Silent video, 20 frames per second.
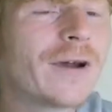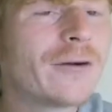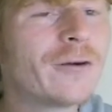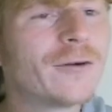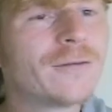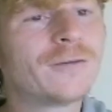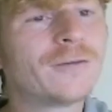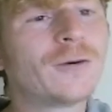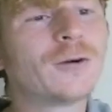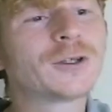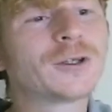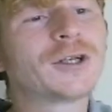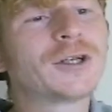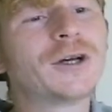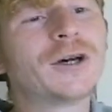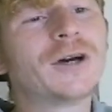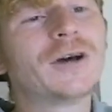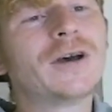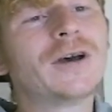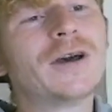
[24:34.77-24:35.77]

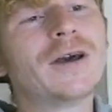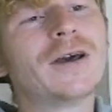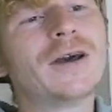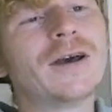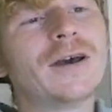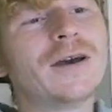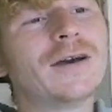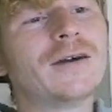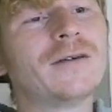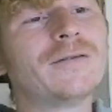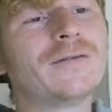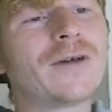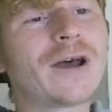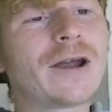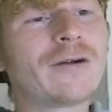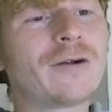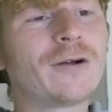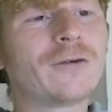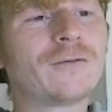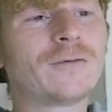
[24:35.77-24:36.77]
unfortunate.
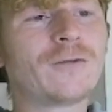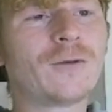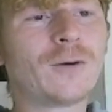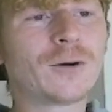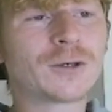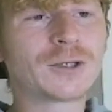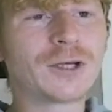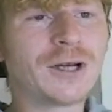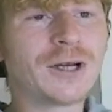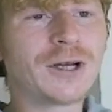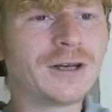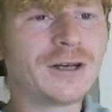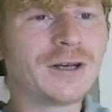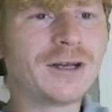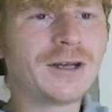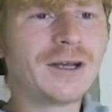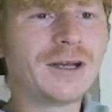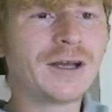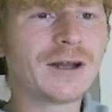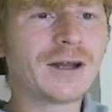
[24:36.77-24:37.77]
Very unfortunate indeed.